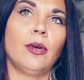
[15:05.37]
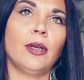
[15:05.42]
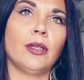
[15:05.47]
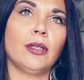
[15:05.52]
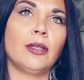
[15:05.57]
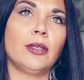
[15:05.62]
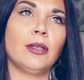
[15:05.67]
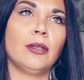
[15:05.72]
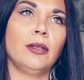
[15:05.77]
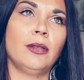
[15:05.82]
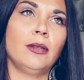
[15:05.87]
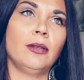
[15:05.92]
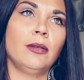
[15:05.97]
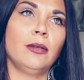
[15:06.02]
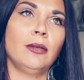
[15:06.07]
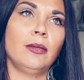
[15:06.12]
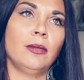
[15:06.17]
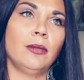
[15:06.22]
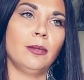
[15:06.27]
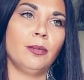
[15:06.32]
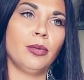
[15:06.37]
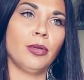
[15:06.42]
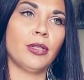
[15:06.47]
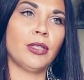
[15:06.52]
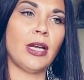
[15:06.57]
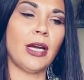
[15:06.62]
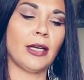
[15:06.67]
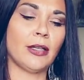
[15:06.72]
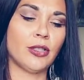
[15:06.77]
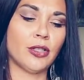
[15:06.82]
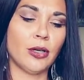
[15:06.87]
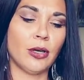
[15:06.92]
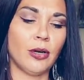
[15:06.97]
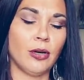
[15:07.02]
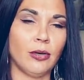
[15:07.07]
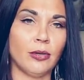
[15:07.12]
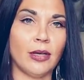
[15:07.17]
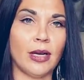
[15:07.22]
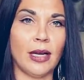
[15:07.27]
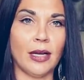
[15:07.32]
want to protect your
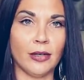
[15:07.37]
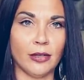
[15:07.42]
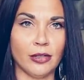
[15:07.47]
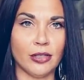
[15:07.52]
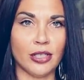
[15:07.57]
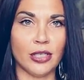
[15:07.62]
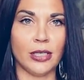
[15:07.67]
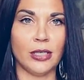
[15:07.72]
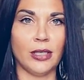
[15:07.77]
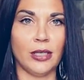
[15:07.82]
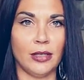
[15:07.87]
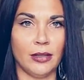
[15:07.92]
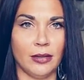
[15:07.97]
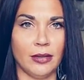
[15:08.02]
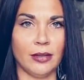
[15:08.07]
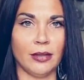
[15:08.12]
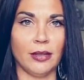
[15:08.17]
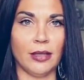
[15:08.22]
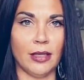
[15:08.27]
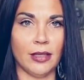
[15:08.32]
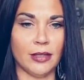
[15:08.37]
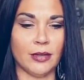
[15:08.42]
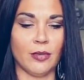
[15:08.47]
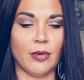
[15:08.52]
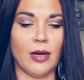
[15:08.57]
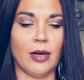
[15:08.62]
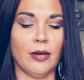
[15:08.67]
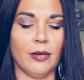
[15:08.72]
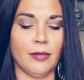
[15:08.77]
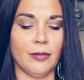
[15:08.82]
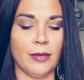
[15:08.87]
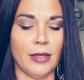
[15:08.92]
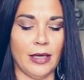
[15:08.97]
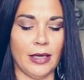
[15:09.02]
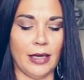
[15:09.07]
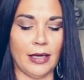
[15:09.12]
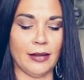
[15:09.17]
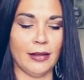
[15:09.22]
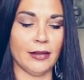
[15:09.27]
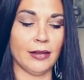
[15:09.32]
own energy as well.
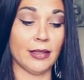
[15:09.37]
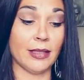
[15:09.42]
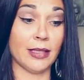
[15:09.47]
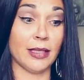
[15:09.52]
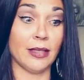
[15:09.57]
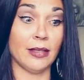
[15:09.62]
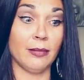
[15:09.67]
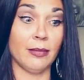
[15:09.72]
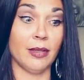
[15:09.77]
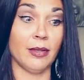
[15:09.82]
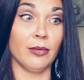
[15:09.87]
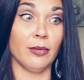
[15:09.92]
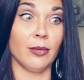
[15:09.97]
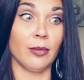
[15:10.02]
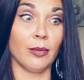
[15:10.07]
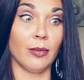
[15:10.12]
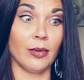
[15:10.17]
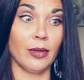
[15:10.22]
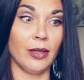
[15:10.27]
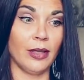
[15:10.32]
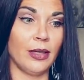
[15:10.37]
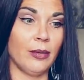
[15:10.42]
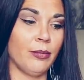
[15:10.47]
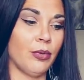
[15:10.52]
And I think that's going to be really